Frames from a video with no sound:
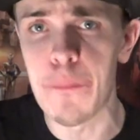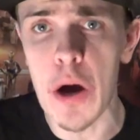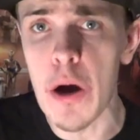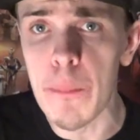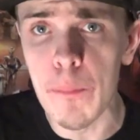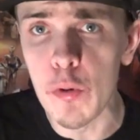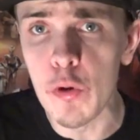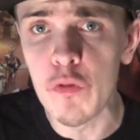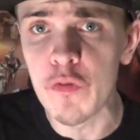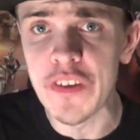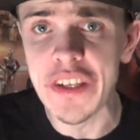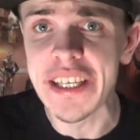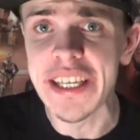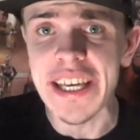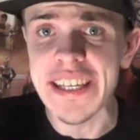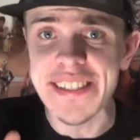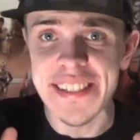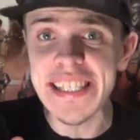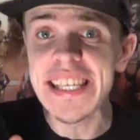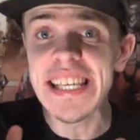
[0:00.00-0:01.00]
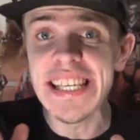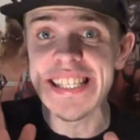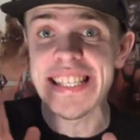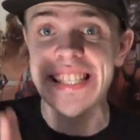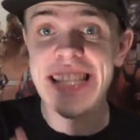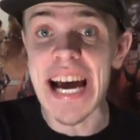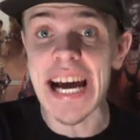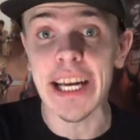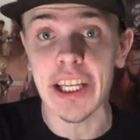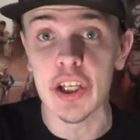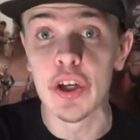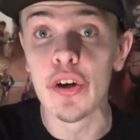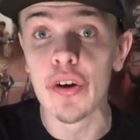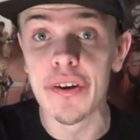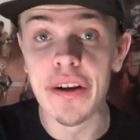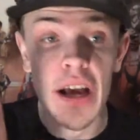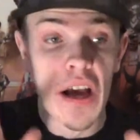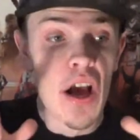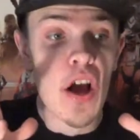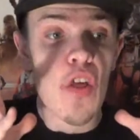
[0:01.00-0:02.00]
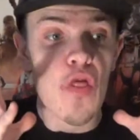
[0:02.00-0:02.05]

a movie, because he is that good.